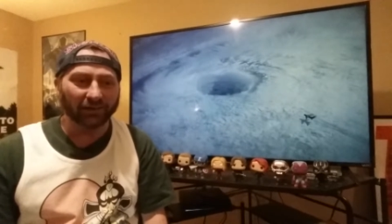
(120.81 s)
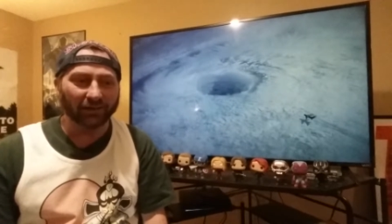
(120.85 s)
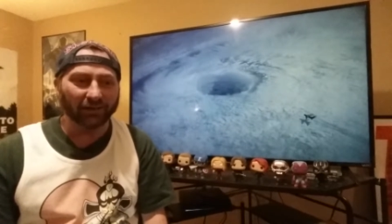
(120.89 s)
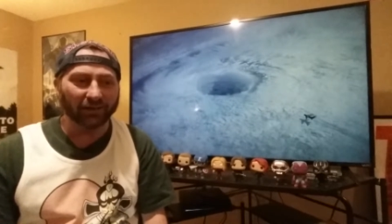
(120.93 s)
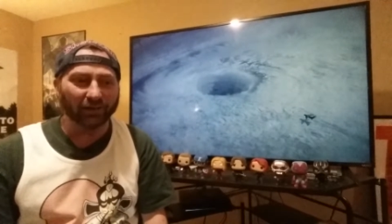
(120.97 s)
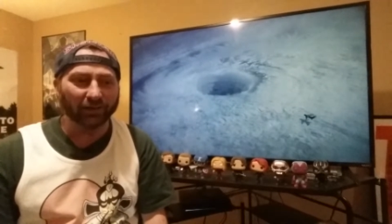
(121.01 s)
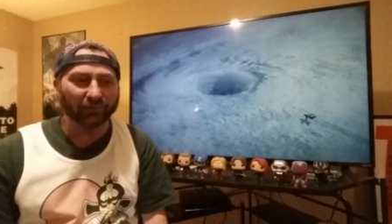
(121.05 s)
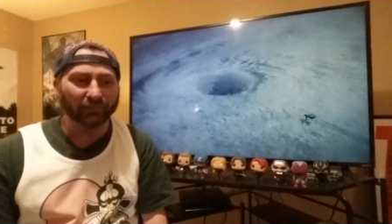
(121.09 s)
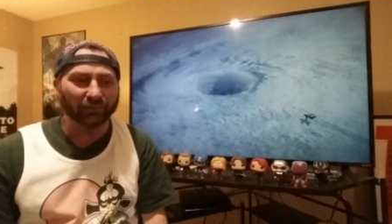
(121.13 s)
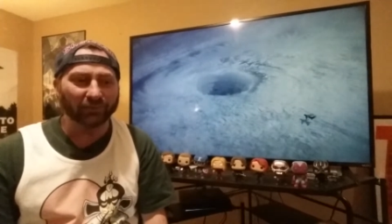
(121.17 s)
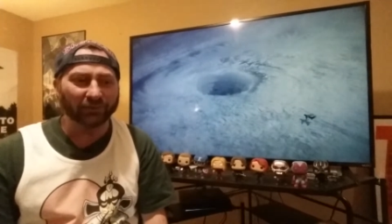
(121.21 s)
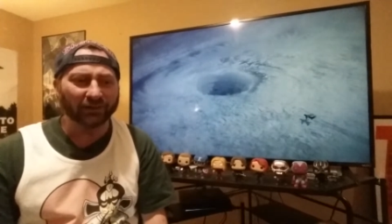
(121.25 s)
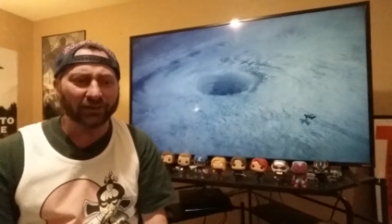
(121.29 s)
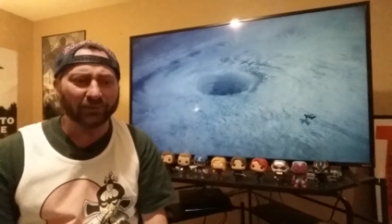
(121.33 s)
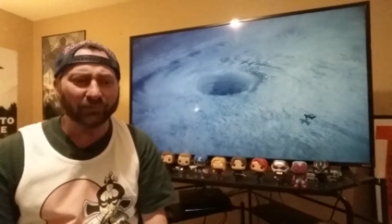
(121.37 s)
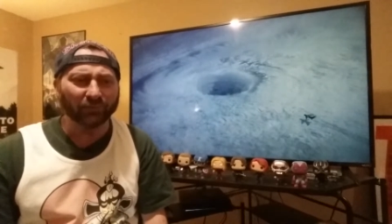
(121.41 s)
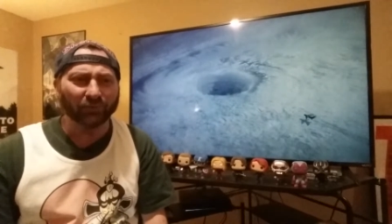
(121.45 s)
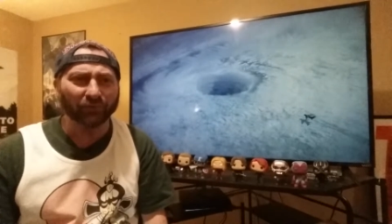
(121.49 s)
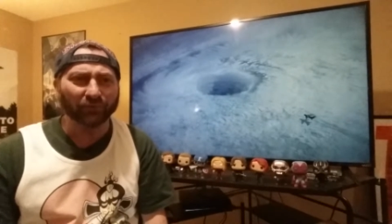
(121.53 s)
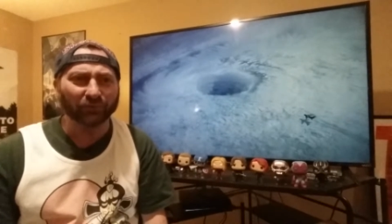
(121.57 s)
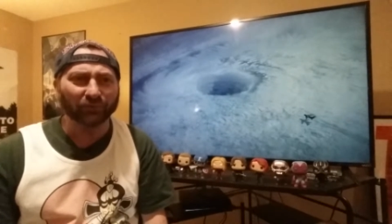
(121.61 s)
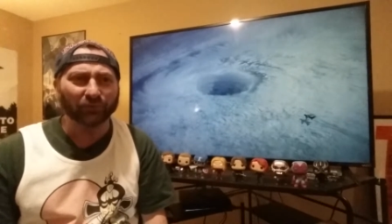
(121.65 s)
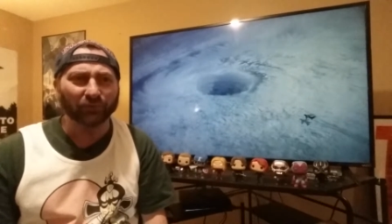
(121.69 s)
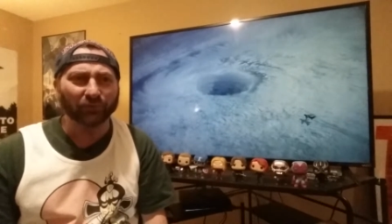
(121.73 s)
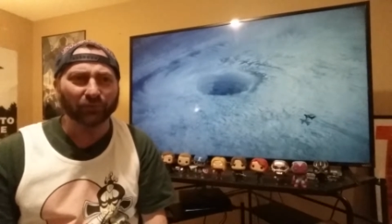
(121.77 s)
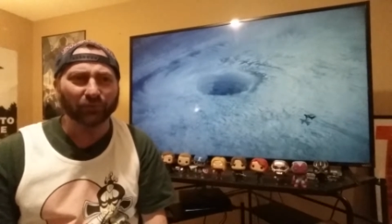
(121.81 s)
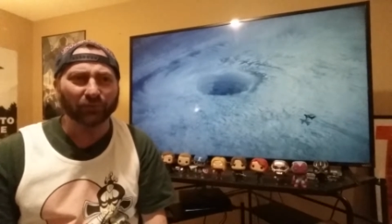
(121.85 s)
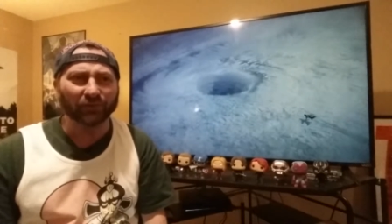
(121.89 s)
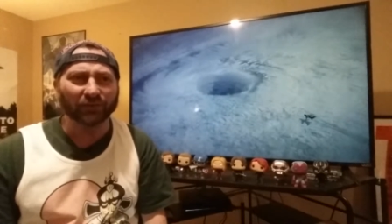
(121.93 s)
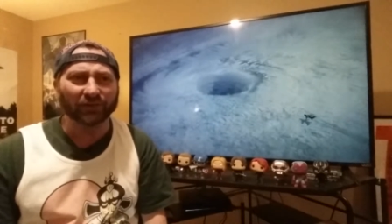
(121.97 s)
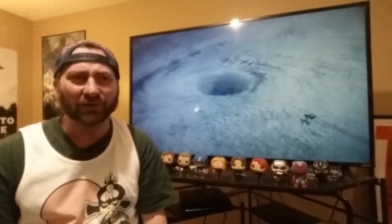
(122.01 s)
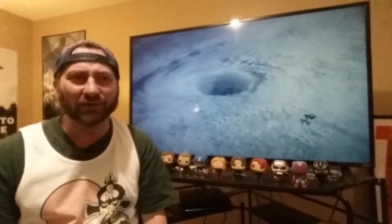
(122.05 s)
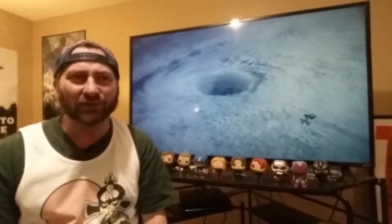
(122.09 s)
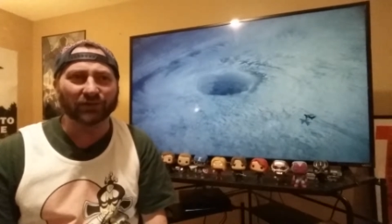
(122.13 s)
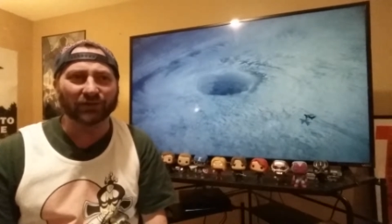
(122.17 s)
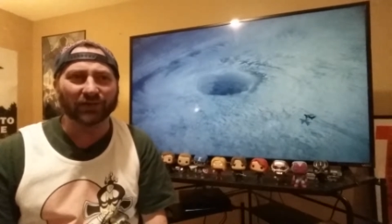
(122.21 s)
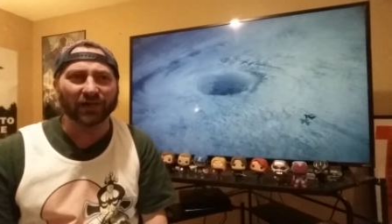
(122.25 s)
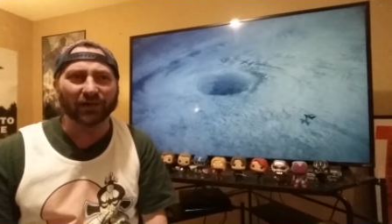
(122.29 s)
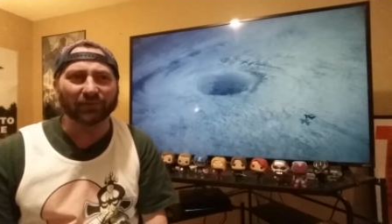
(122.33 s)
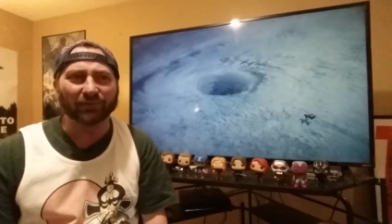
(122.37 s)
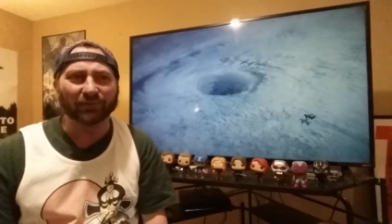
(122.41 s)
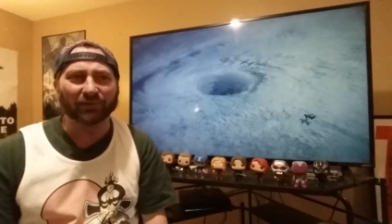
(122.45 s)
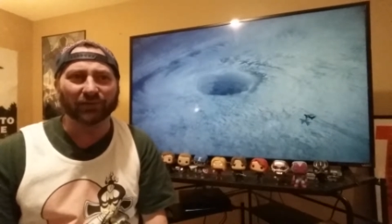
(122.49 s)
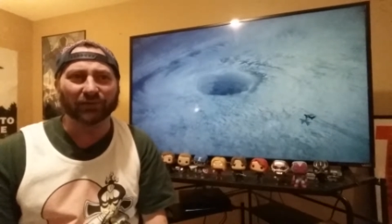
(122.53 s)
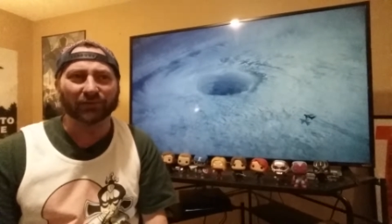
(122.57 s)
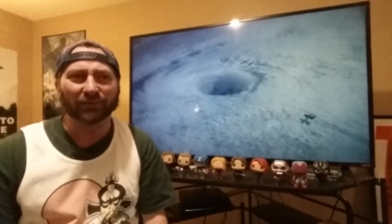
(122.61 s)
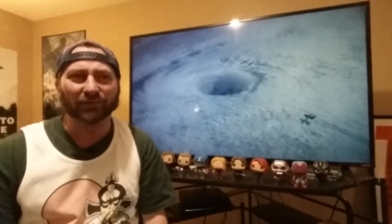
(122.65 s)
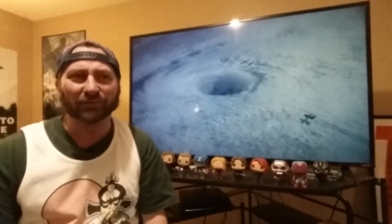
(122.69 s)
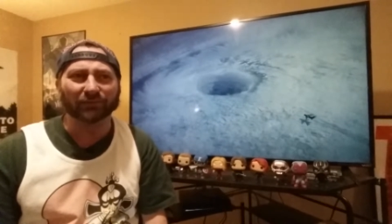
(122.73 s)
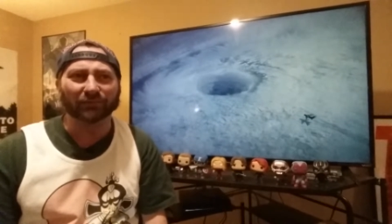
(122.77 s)
Um, but they both do a pretty good job
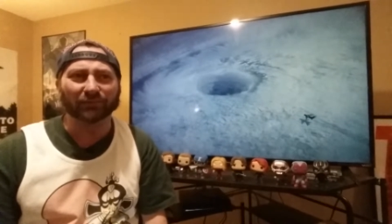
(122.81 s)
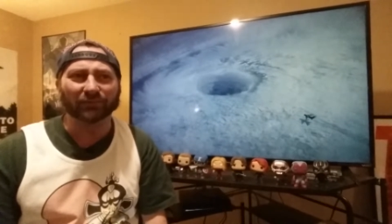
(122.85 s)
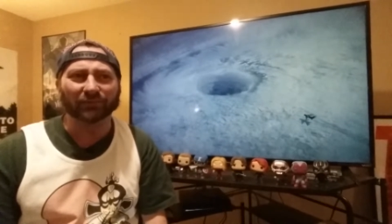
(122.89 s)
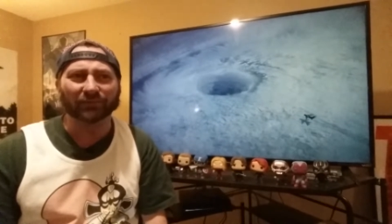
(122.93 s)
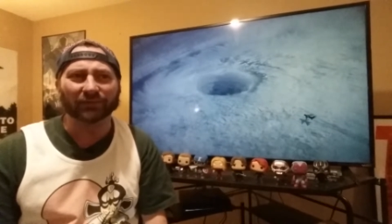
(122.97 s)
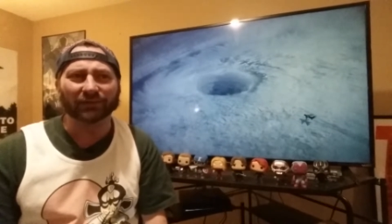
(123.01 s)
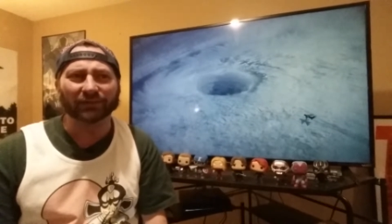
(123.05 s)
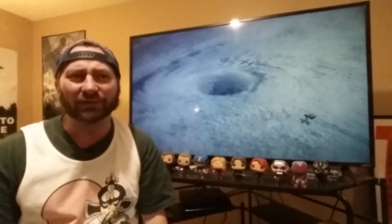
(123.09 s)
here.